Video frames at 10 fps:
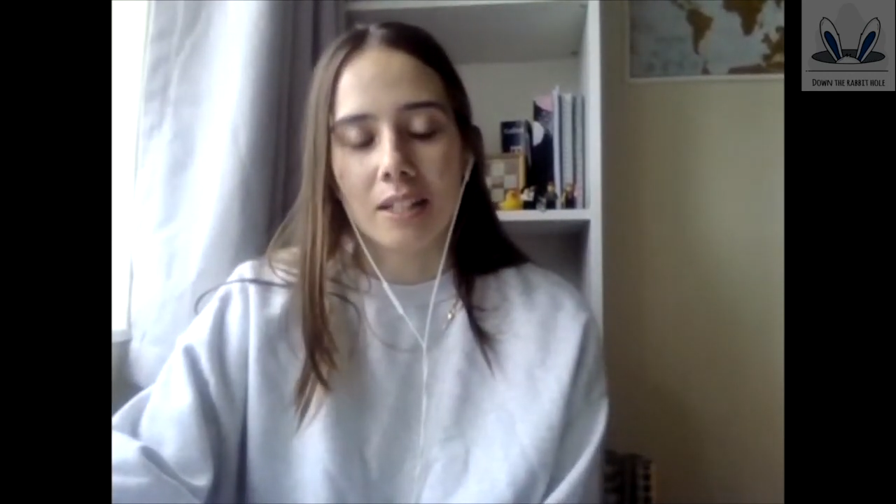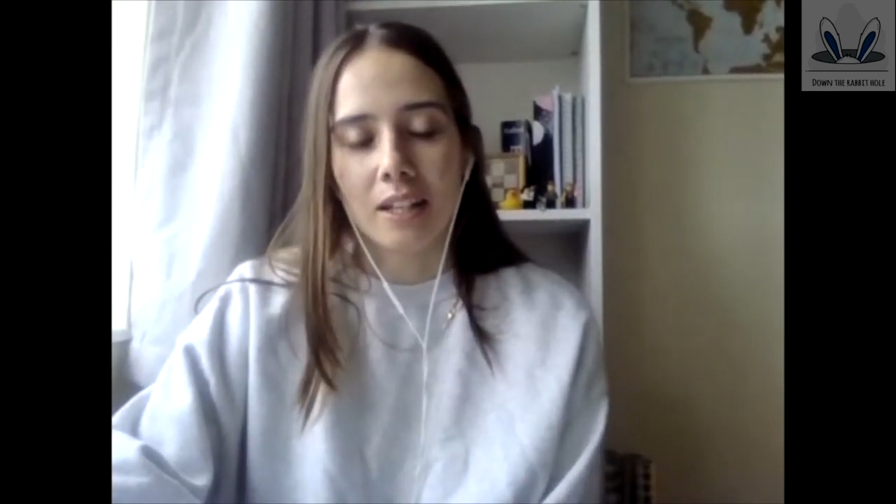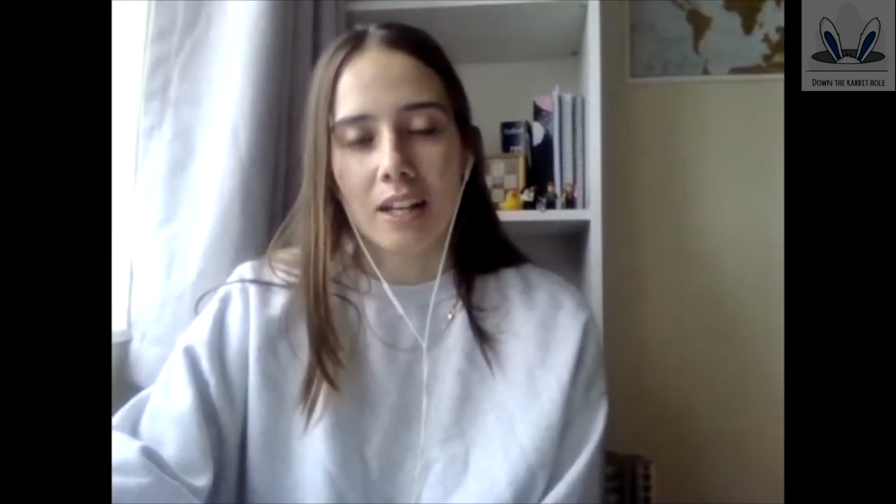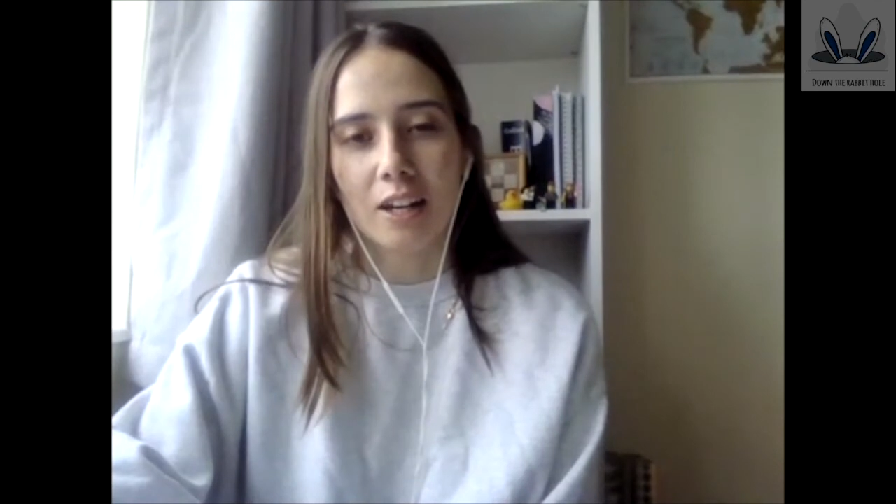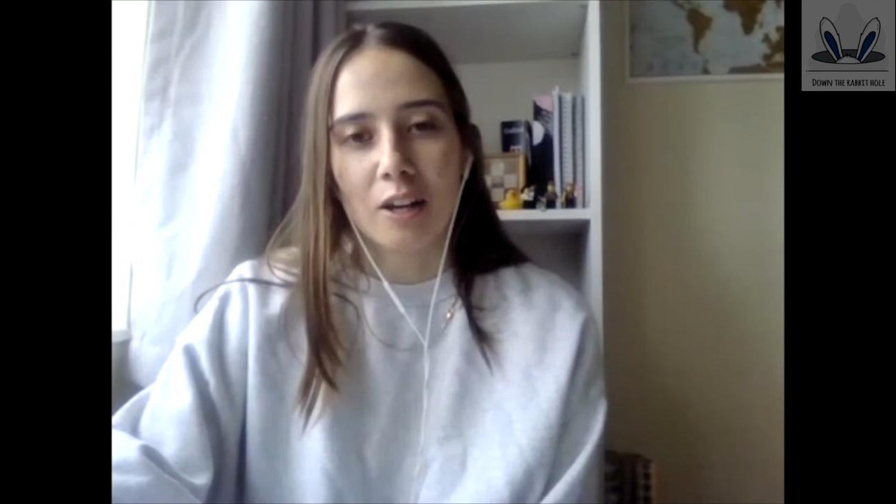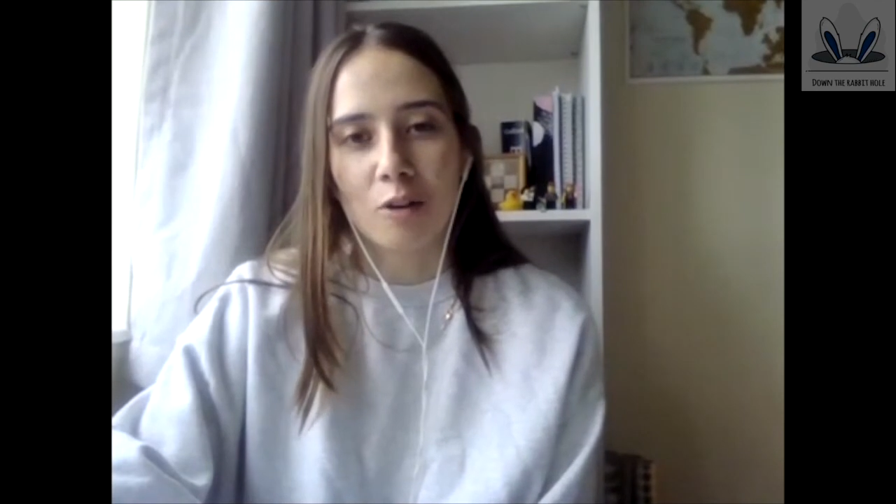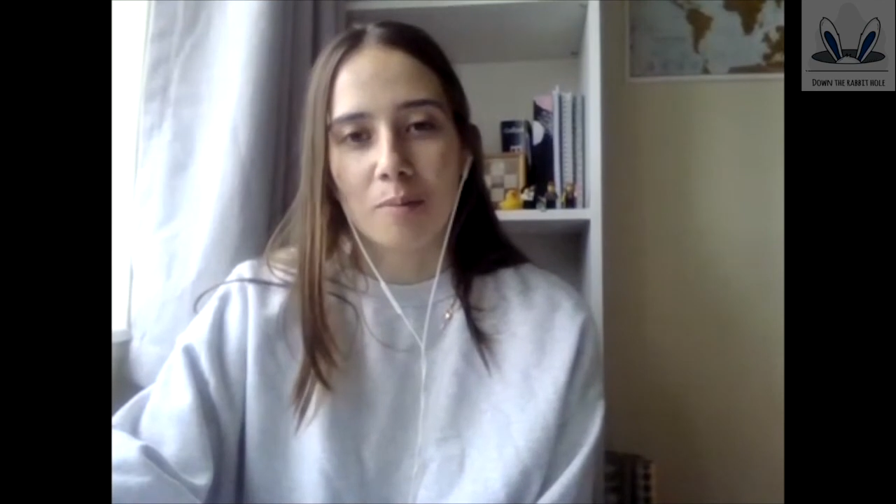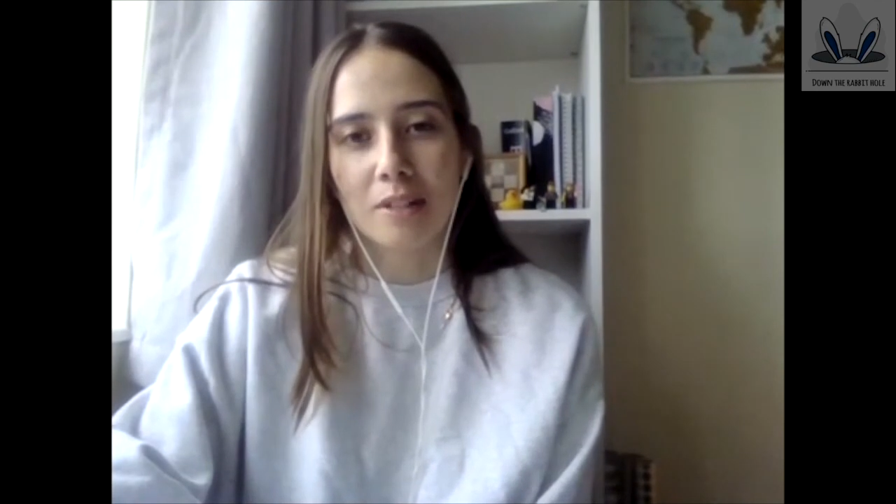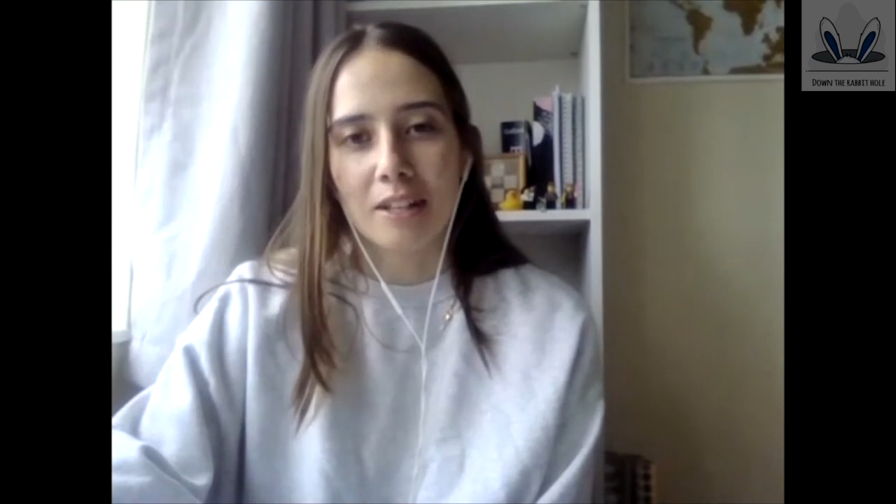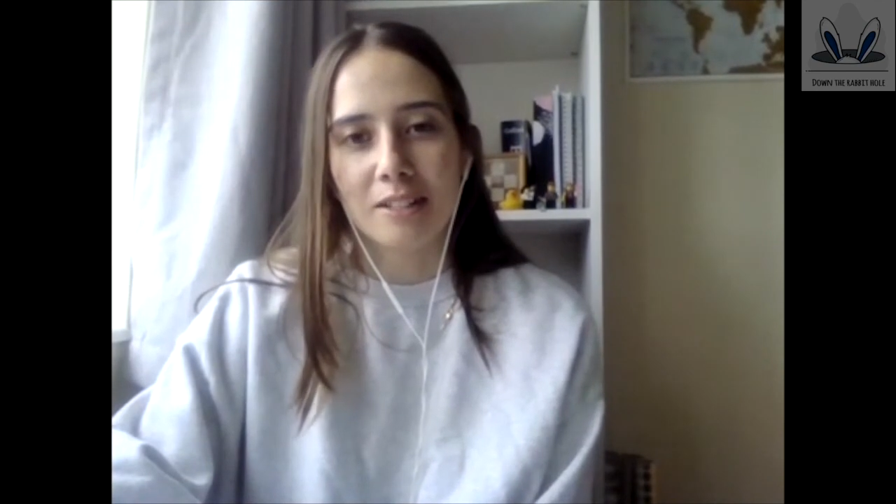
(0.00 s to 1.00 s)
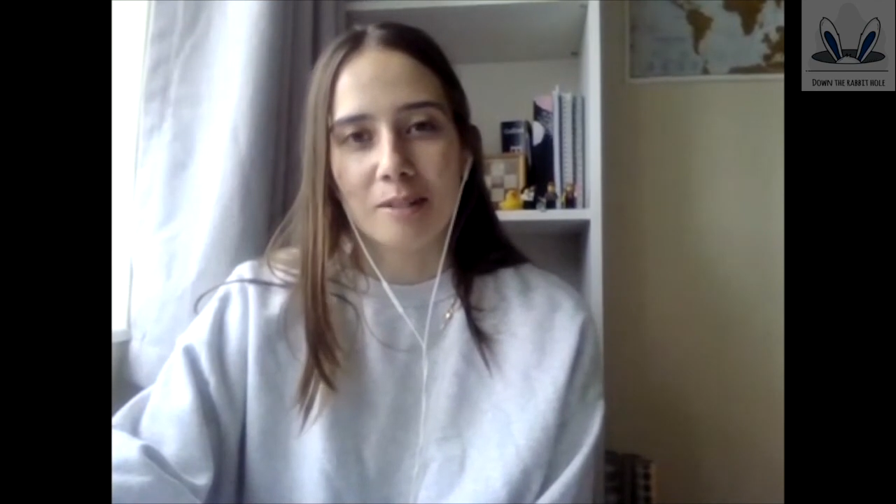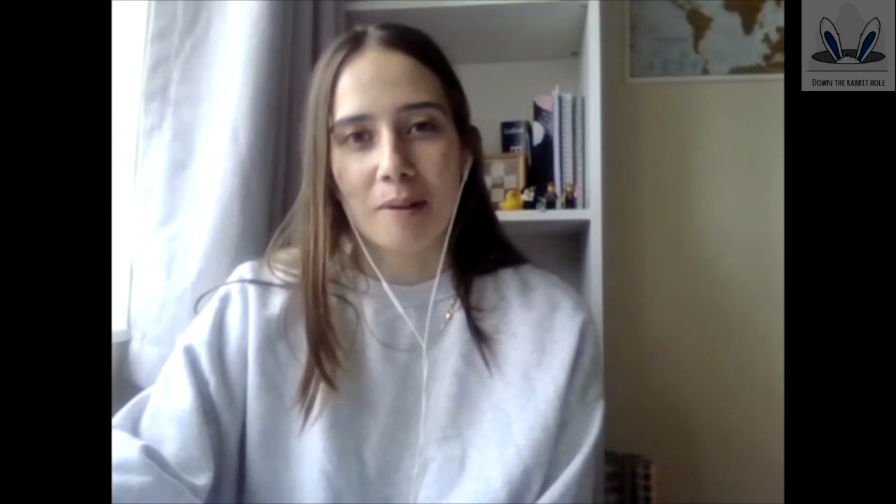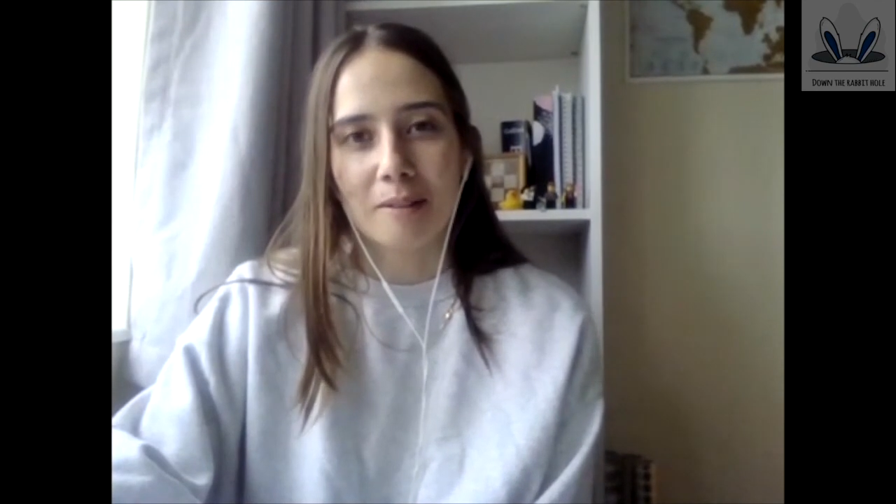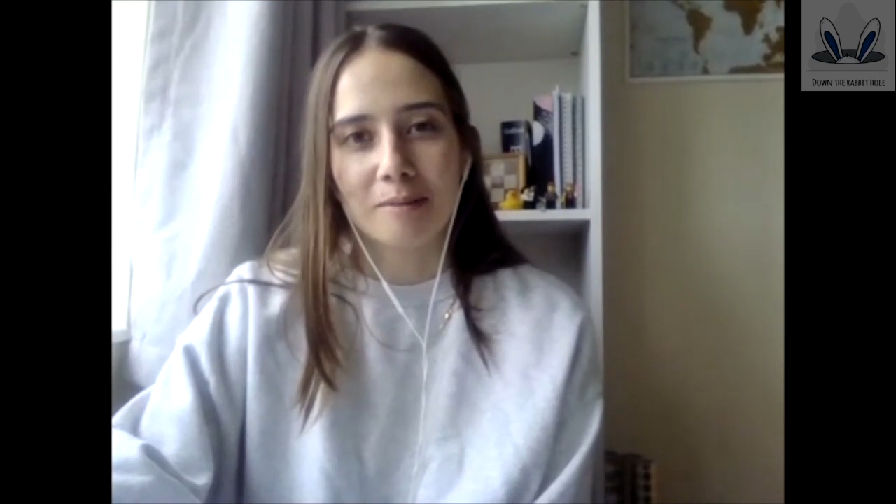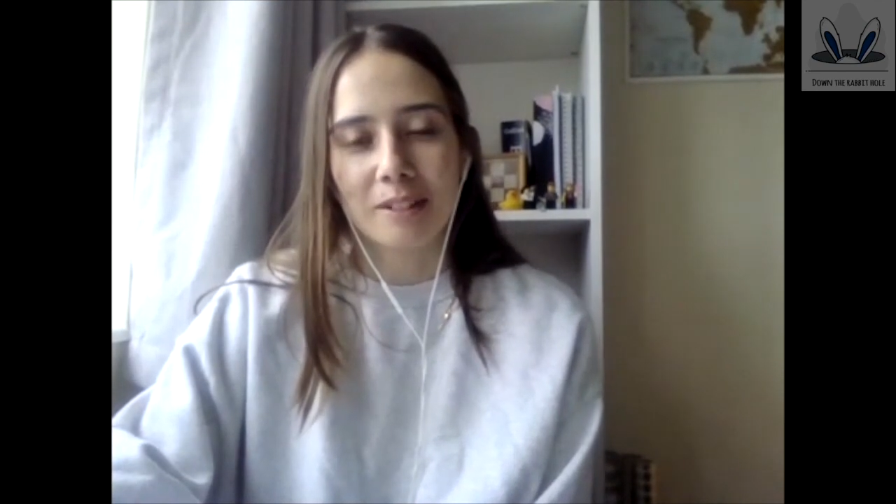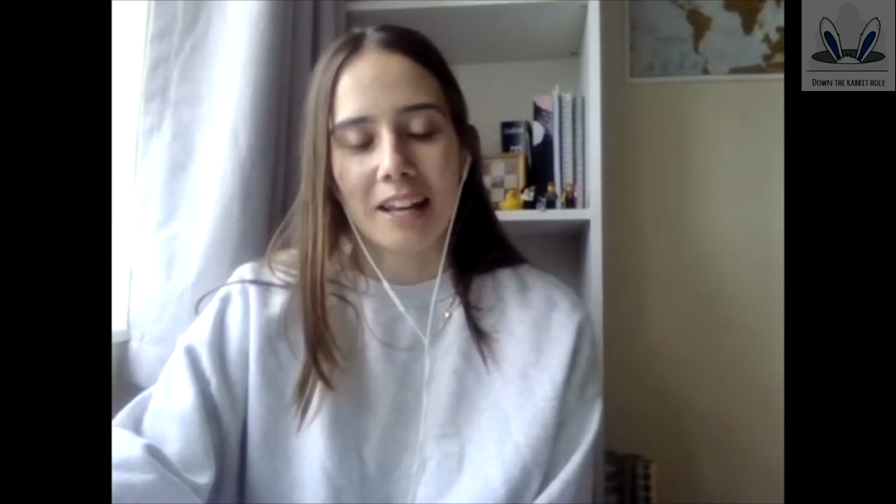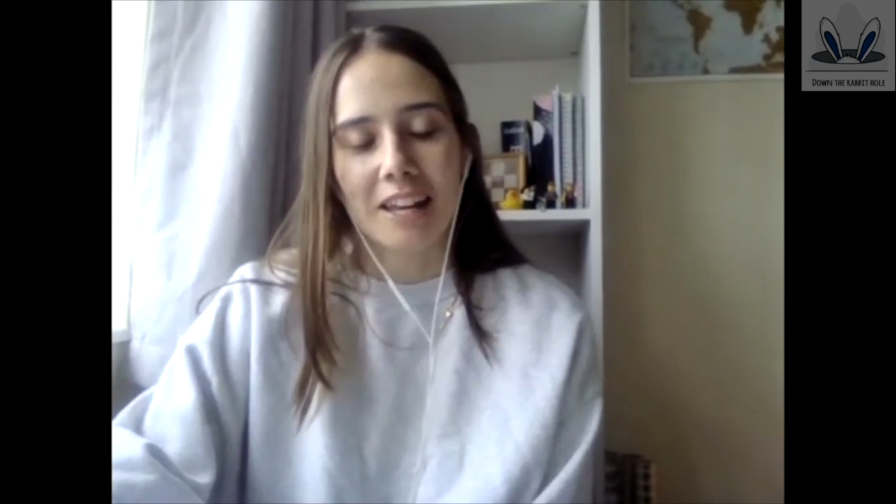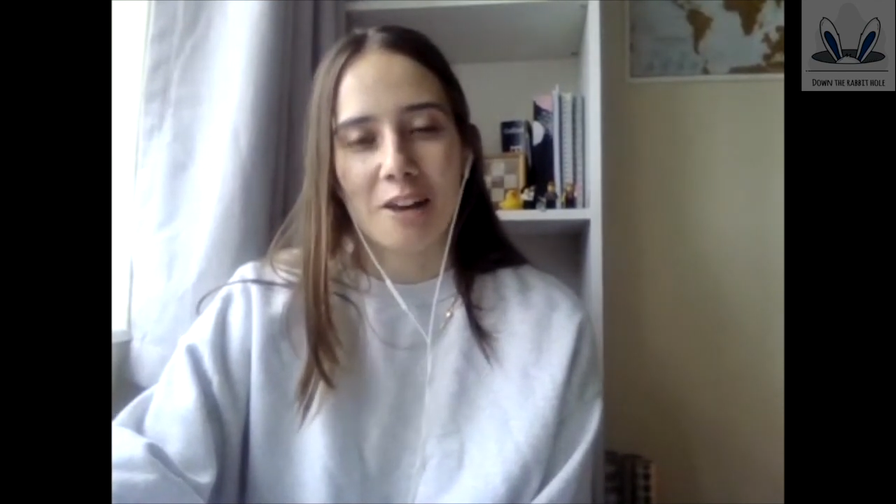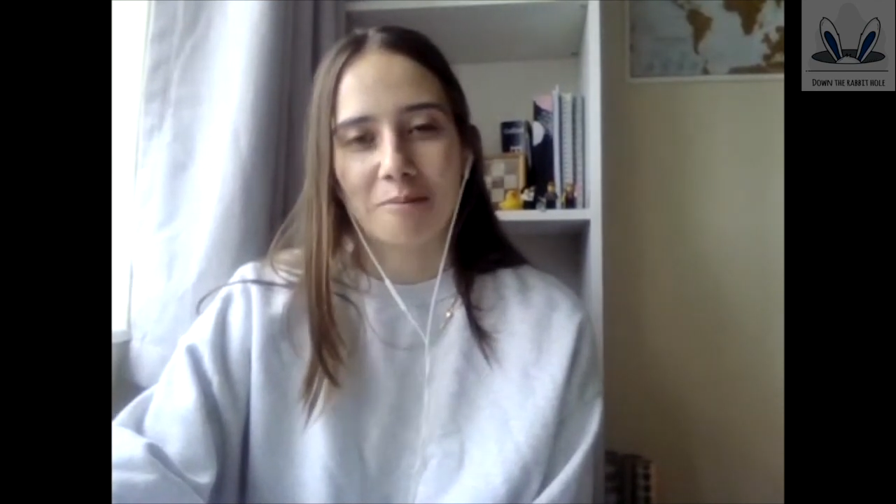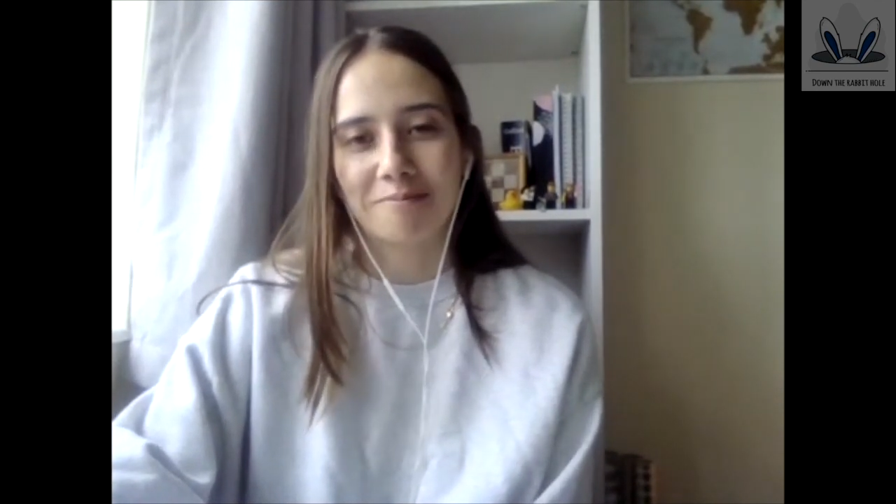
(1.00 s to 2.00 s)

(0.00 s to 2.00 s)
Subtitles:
in crop science as well. So thank you.